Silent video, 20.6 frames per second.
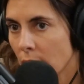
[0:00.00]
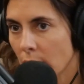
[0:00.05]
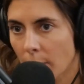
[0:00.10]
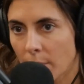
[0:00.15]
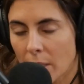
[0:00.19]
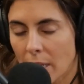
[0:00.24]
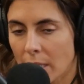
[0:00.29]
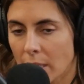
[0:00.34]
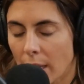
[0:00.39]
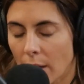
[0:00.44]
and
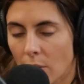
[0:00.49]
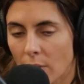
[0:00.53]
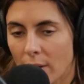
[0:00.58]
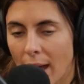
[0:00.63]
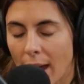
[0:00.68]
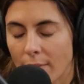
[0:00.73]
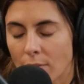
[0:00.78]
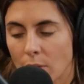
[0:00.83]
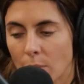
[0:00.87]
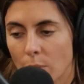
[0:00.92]
some days I
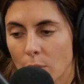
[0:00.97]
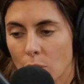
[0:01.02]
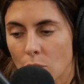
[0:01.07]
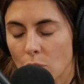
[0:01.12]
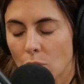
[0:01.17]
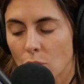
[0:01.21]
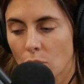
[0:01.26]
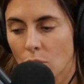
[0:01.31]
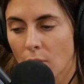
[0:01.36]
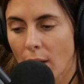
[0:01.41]
don't have to
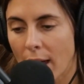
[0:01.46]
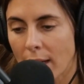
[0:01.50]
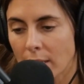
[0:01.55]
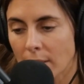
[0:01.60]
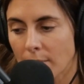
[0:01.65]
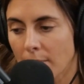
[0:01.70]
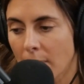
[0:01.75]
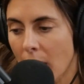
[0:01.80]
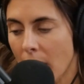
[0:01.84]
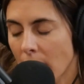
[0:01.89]
push through
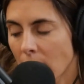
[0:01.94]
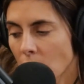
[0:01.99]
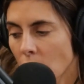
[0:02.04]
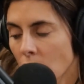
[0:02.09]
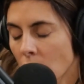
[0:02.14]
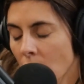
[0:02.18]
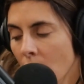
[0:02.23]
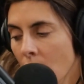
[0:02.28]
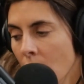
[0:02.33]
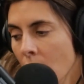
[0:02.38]
as
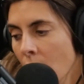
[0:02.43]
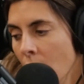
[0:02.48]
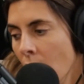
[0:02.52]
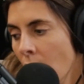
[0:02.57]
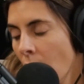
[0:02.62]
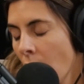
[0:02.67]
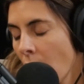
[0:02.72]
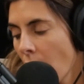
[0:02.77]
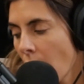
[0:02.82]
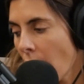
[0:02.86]
much.
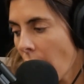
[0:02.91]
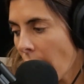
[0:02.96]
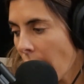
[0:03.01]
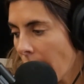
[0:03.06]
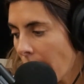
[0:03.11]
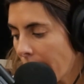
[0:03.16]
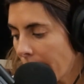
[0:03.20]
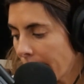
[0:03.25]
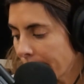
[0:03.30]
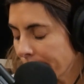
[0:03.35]

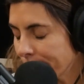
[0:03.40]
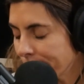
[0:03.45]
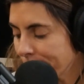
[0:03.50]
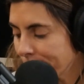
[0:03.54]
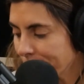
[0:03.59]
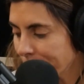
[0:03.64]
I